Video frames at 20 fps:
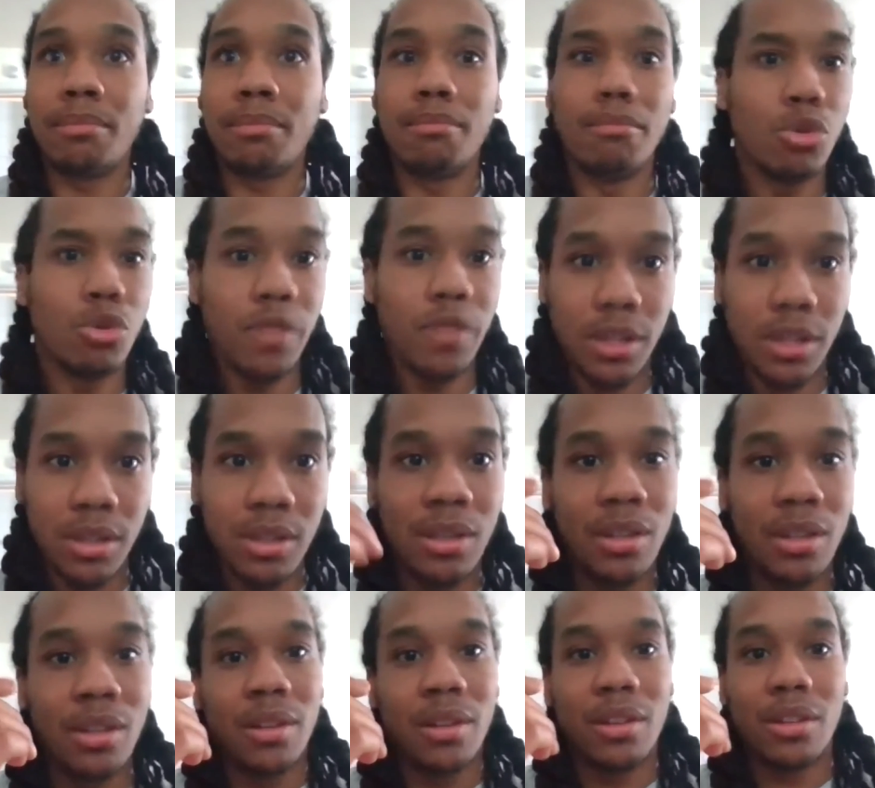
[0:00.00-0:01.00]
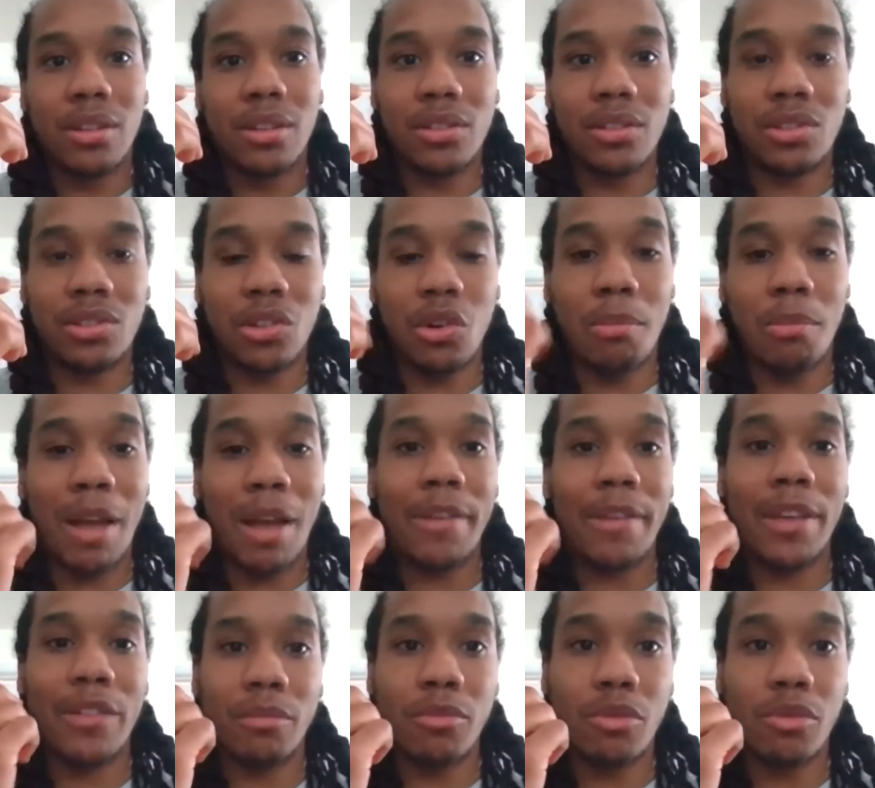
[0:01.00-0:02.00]
movie. So my
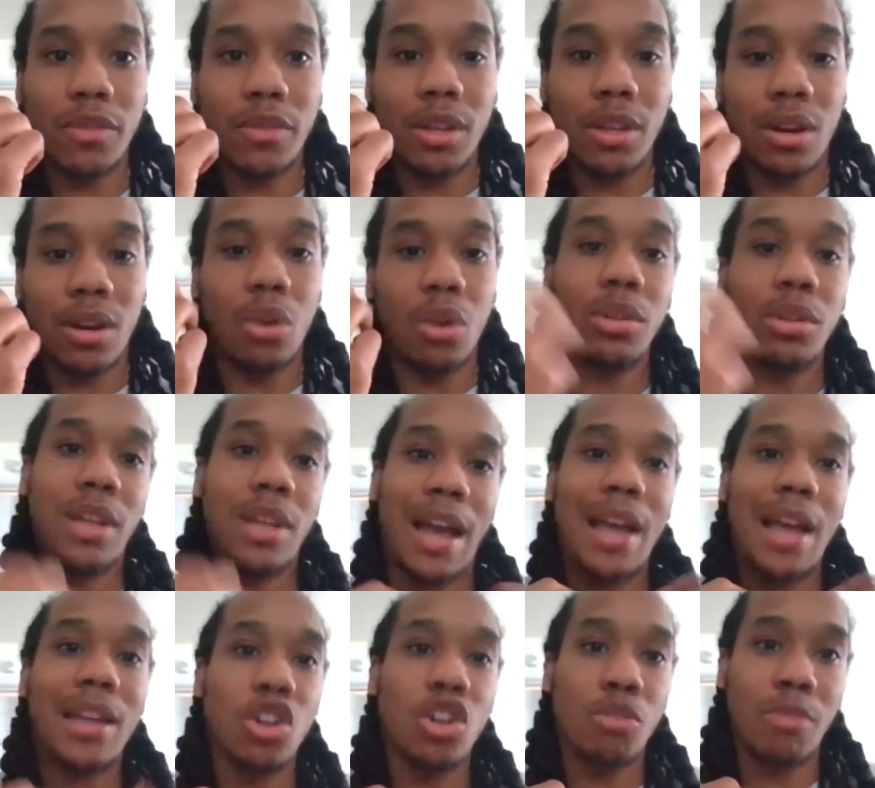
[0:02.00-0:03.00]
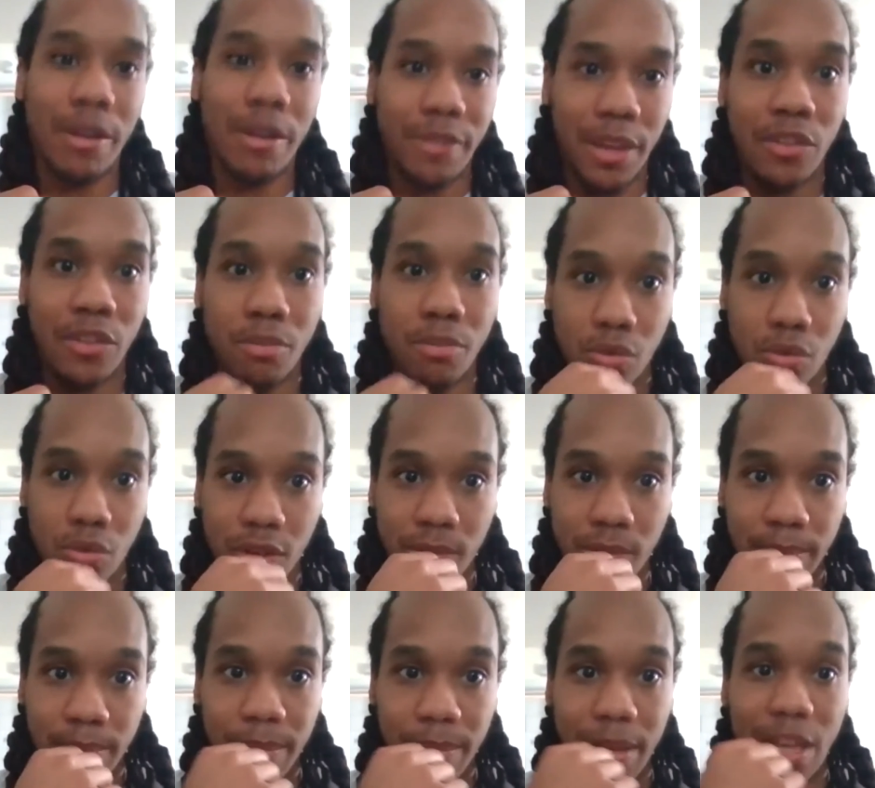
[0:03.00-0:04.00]
favorite movie. Only I know my favorite
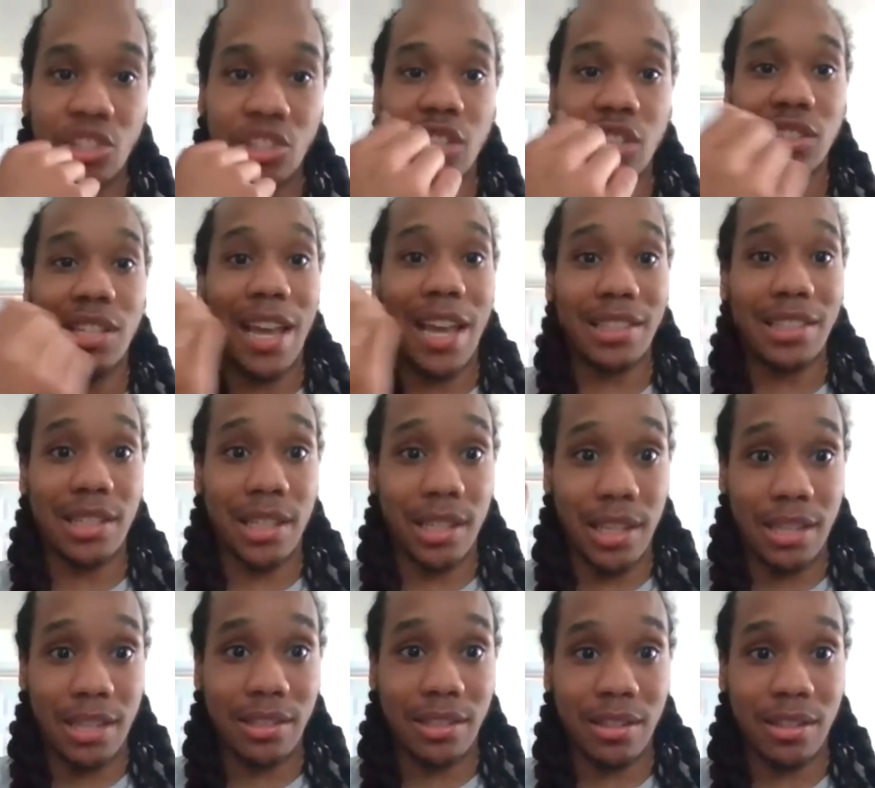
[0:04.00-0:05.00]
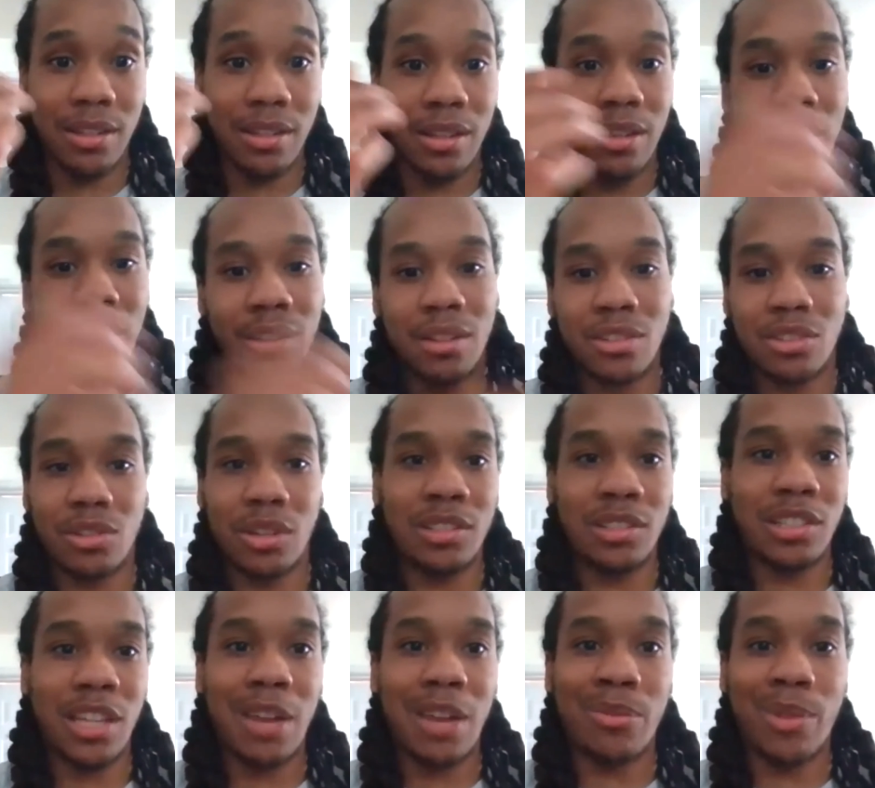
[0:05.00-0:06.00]
movie, and Justin has to guess it. So let's
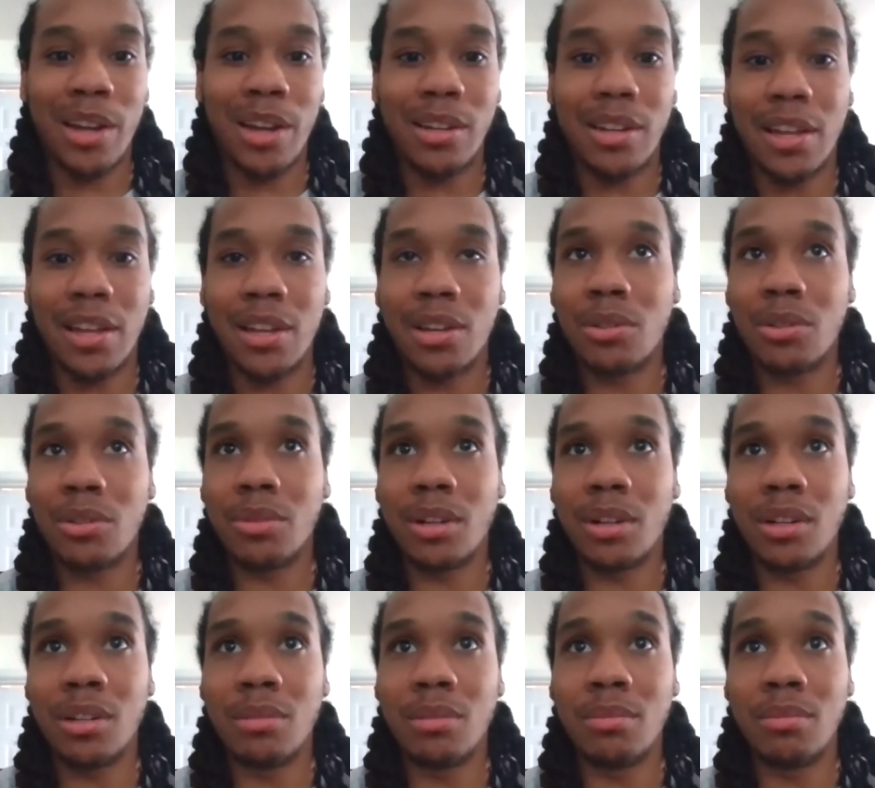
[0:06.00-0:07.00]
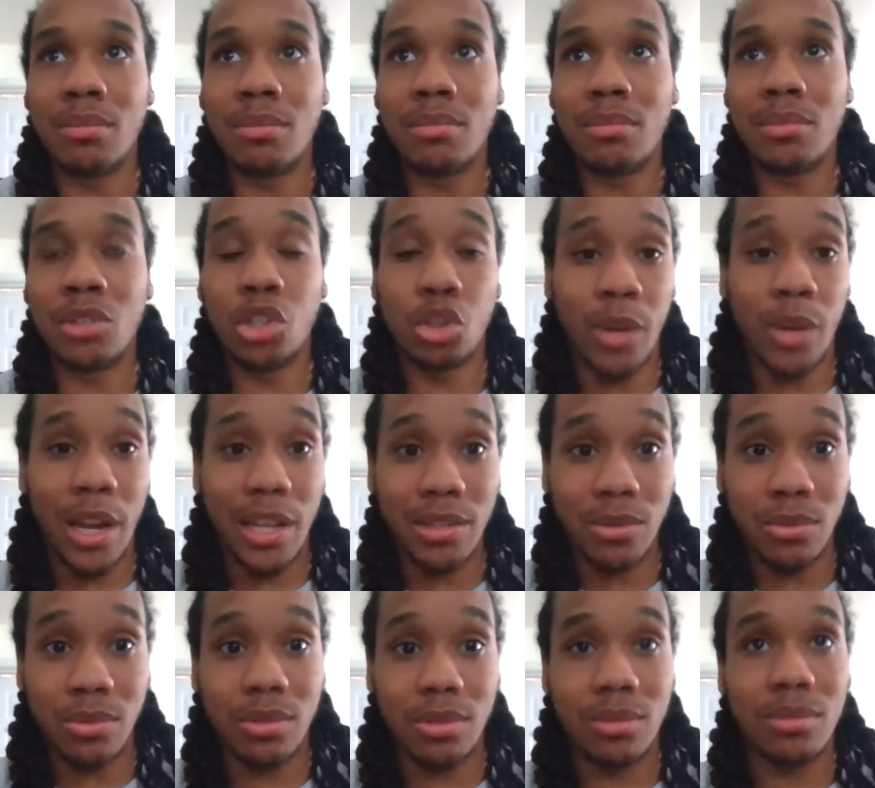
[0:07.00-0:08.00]
say I write down Little
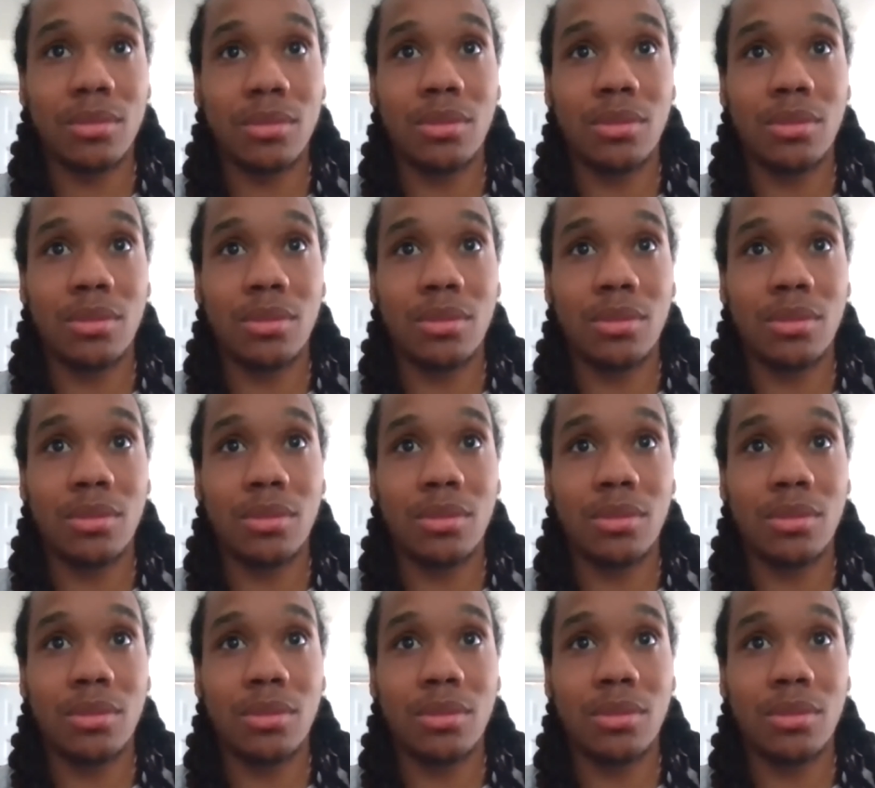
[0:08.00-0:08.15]
Rascals,